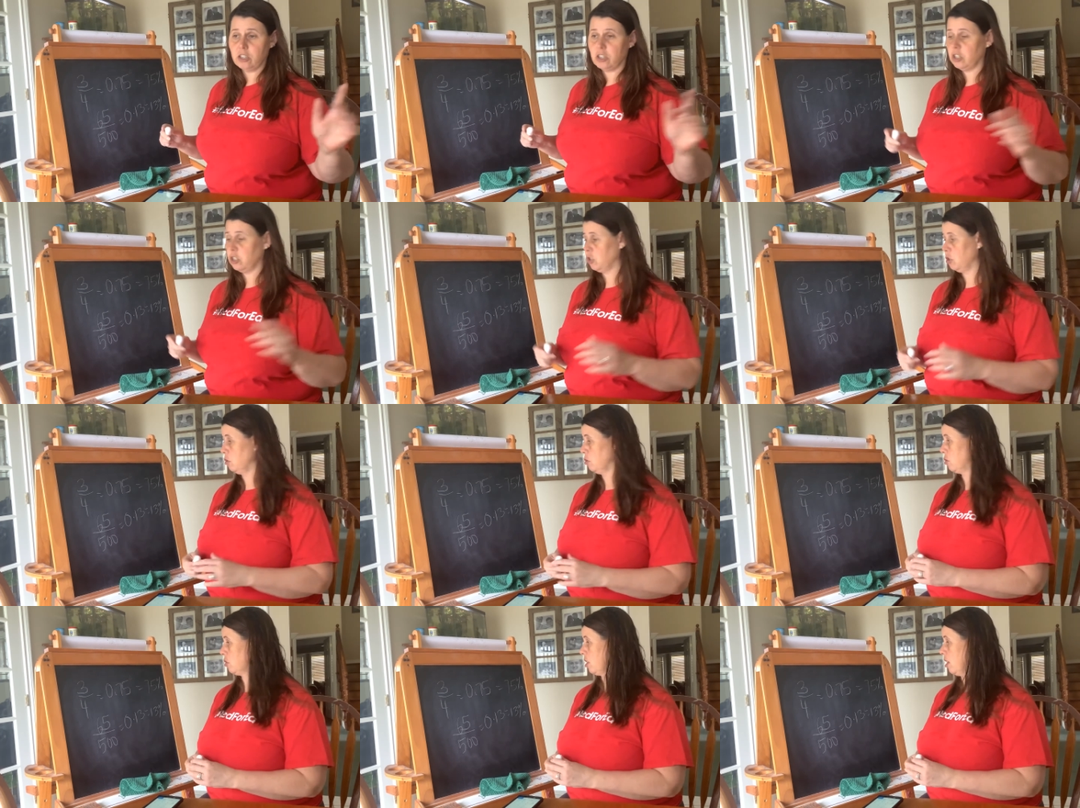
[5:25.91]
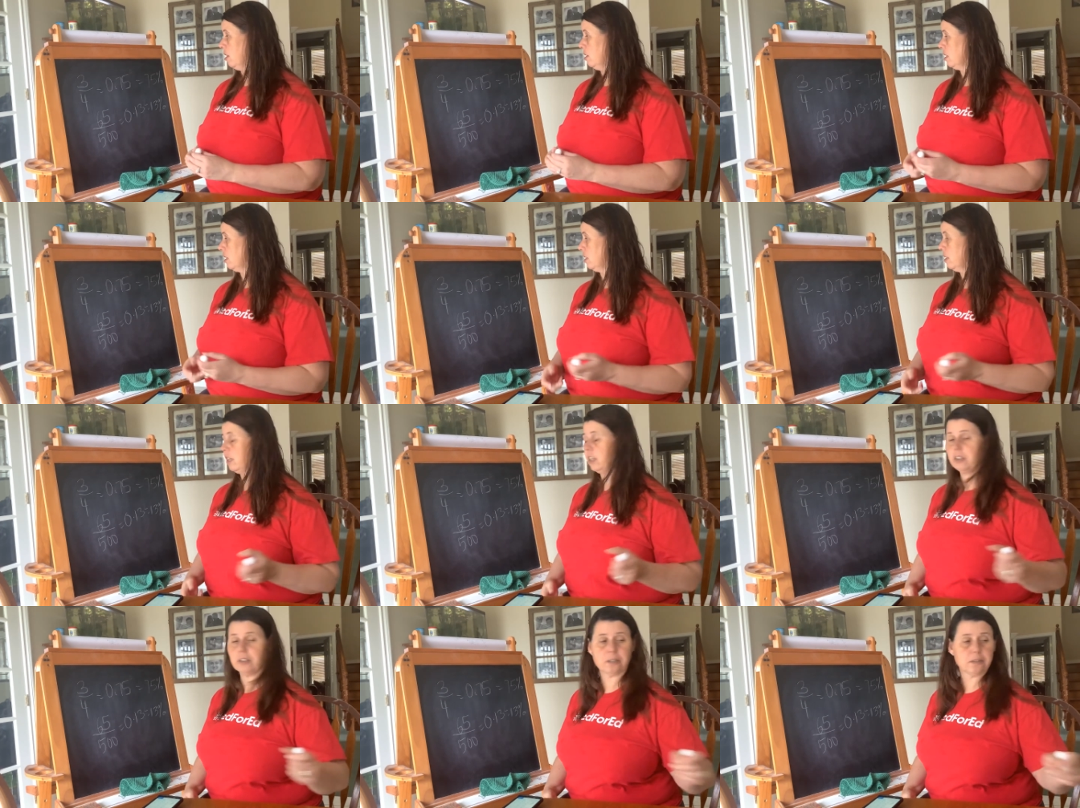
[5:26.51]
Just use your
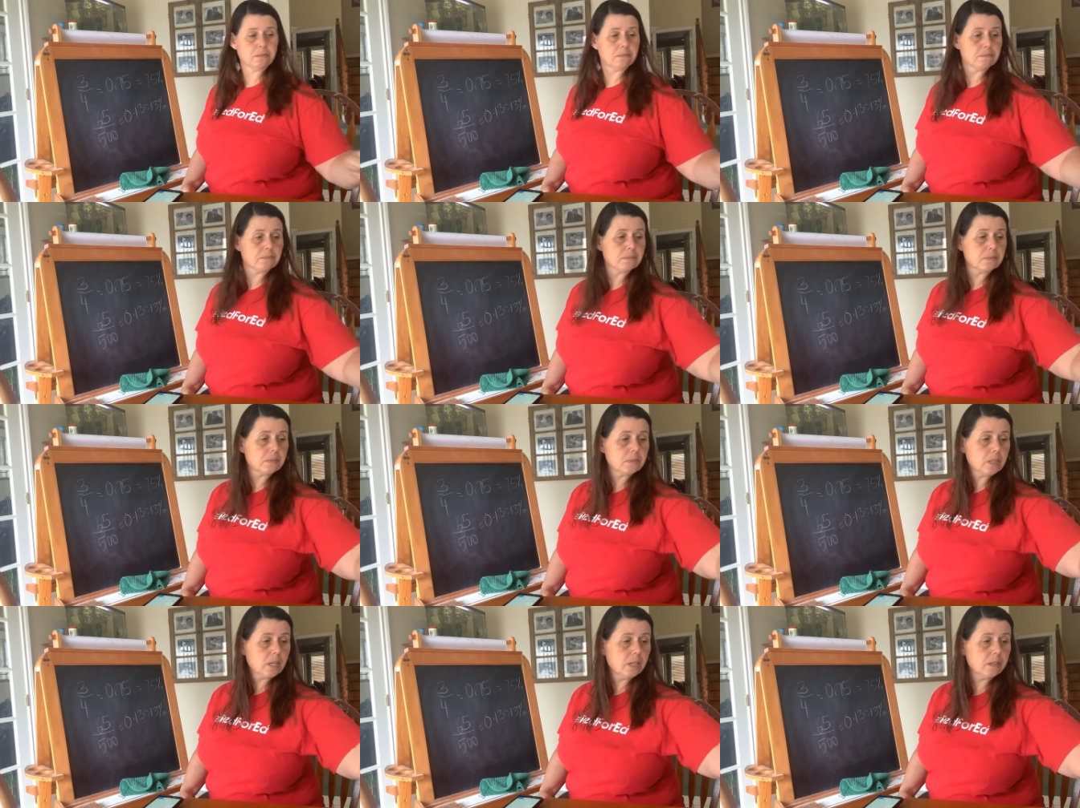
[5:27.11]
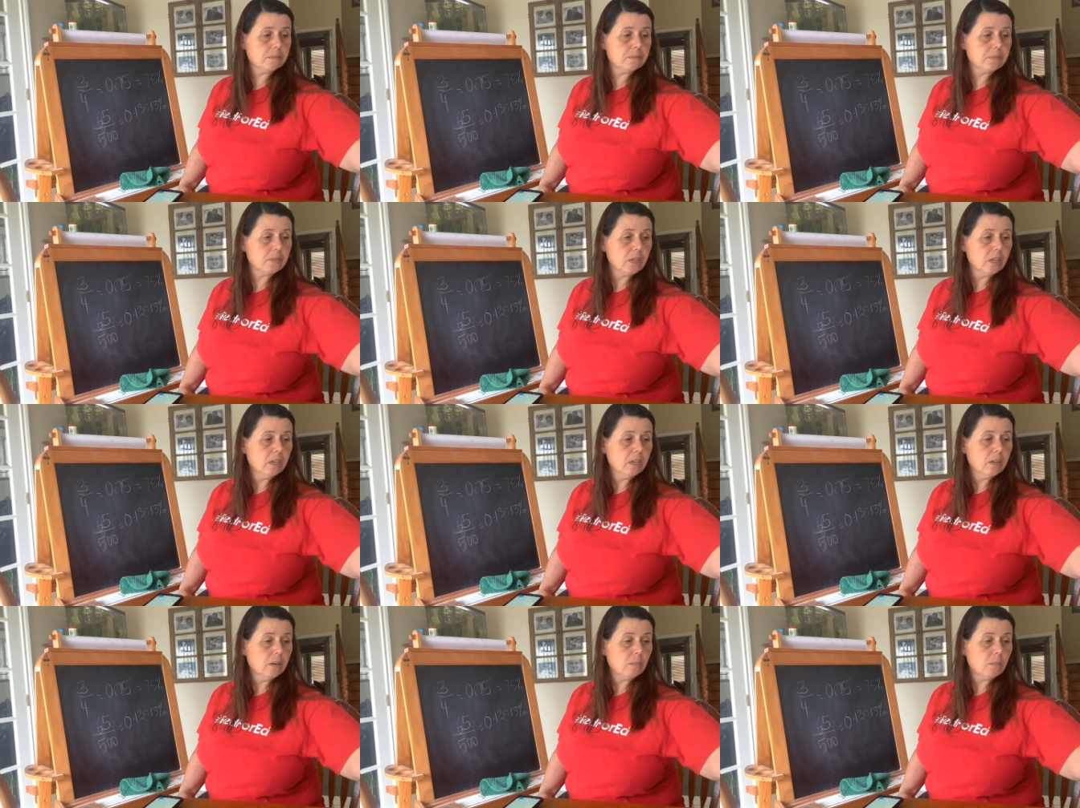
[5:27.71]
calculator. Okay,
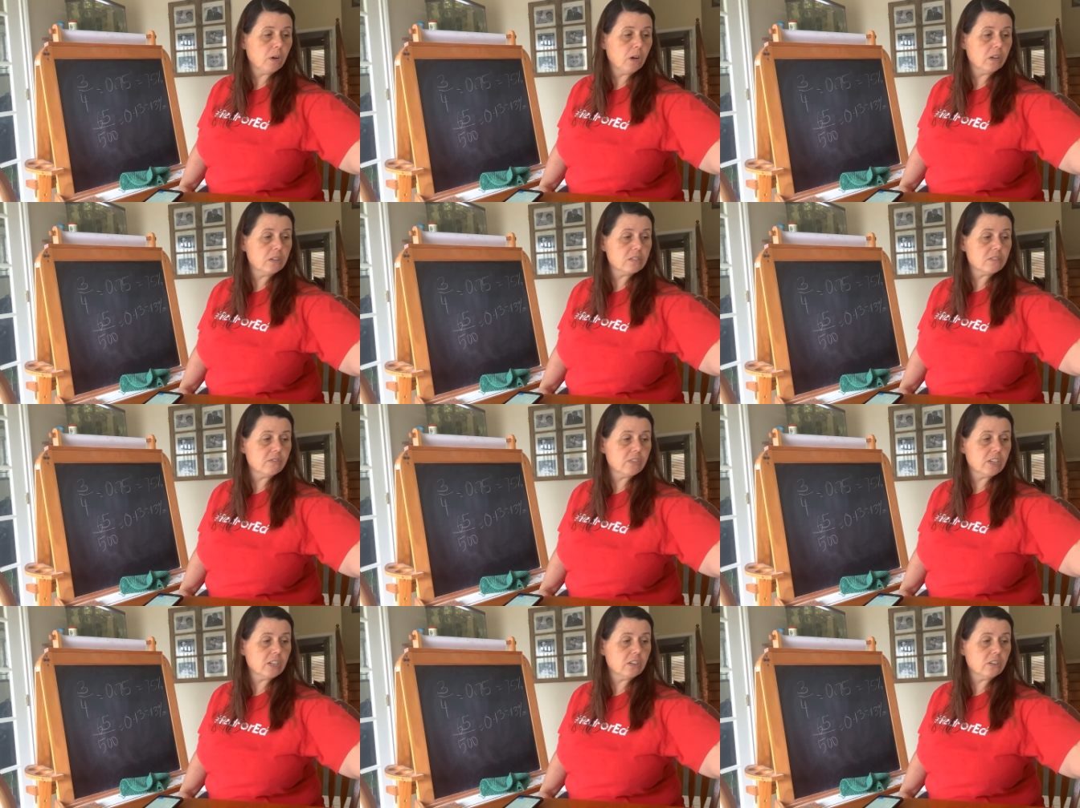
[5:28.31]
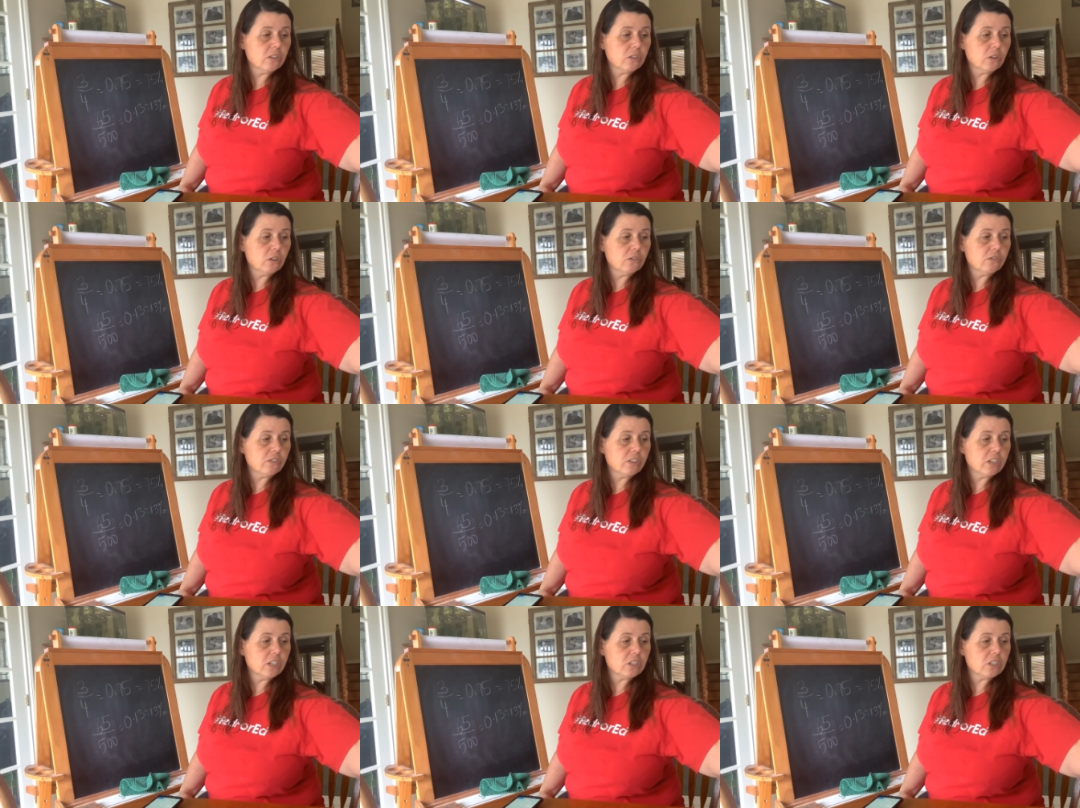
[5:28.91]
pause the video, go
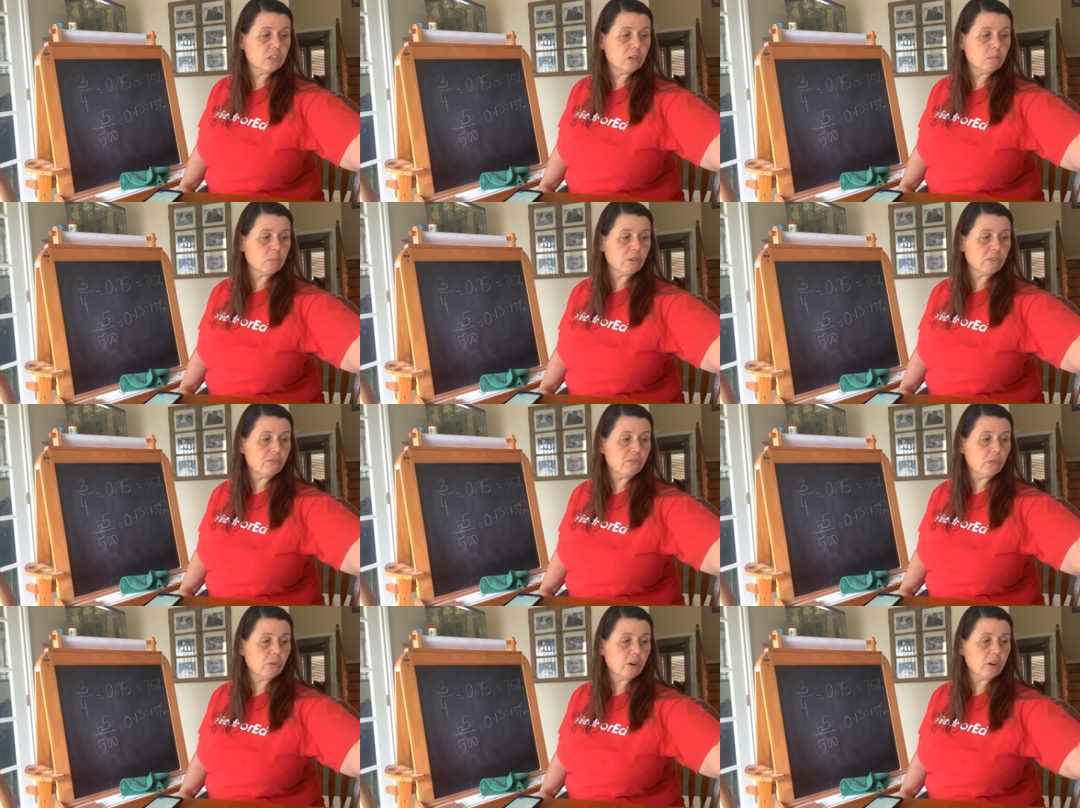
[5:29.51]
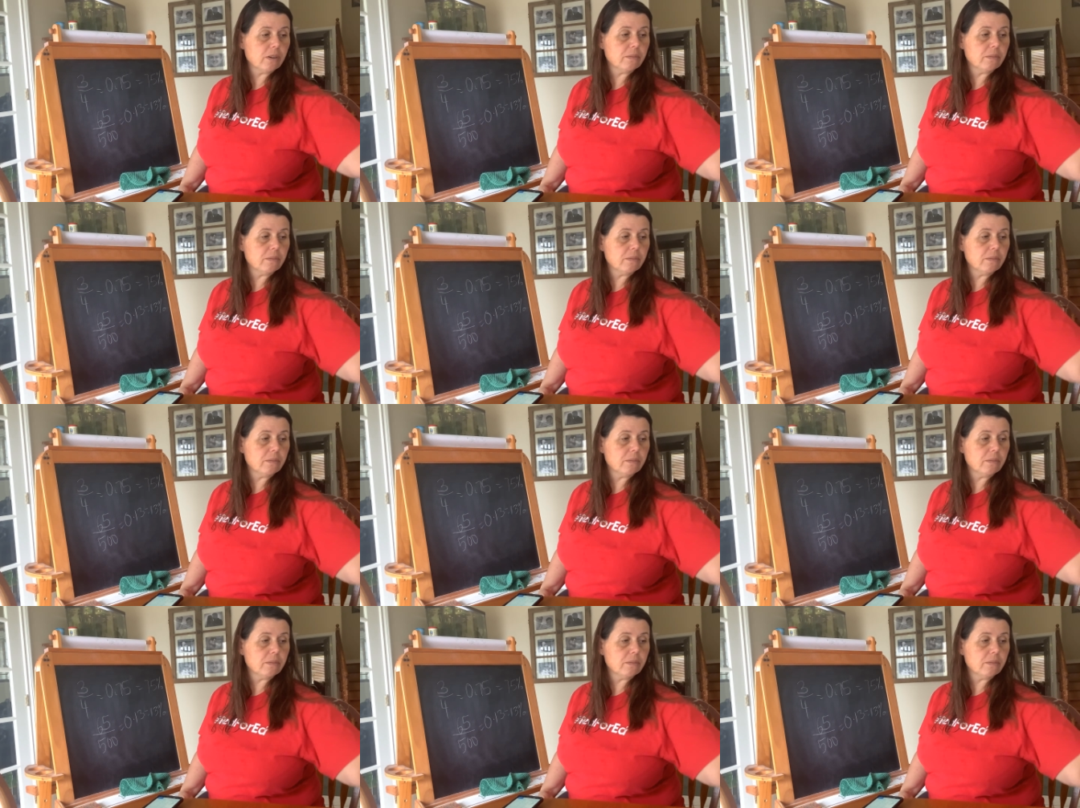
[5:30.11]
finish number 4.